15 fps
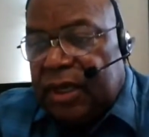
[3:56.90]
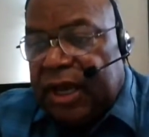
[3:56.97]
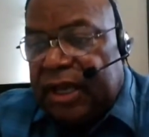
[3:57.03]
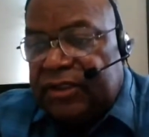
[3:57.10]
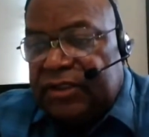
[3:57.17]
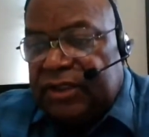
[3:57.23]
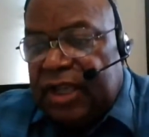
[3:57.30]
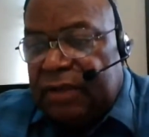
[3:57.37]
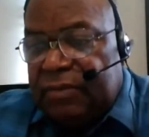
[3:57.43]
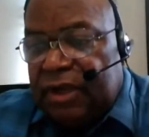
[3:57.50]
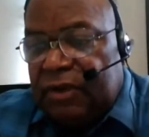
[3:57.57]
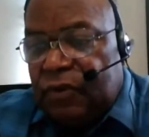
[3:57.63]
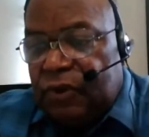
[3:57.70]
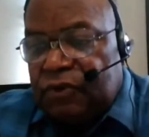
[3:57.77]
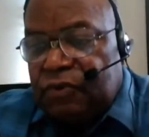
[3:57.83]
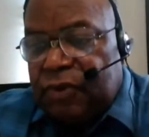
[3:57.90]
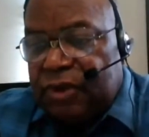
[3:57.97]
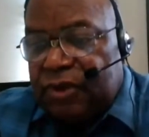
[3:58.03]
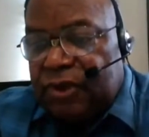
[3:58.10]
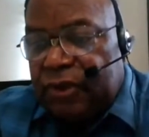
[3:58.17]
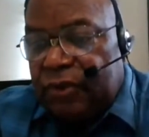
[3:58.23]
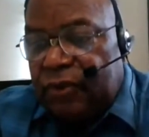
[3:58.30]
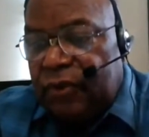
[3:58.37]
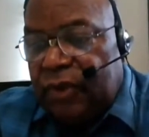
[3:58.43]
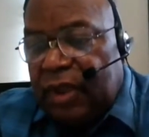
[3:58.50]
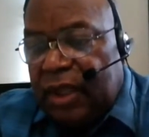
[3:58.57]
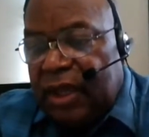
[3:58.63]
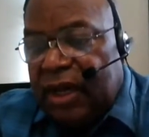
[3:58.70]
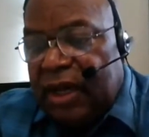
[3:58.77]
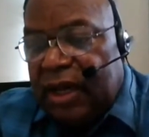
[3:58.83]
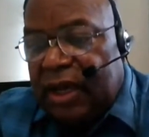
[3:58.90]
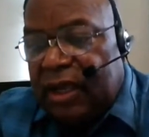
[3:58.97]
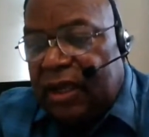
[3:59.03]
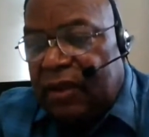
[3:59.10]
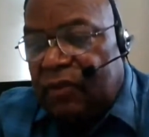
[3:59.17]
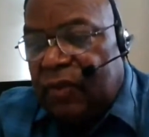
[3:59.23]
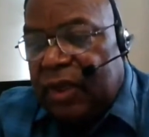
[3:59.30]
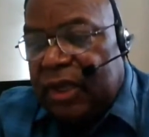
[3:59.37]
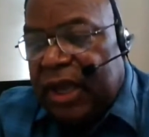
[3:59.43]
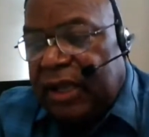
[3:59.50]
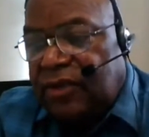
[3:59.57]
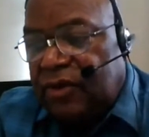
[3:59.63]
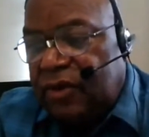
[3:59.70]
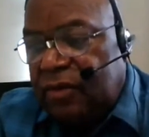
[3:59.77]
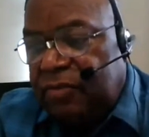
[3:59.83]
last time I was with you, we got to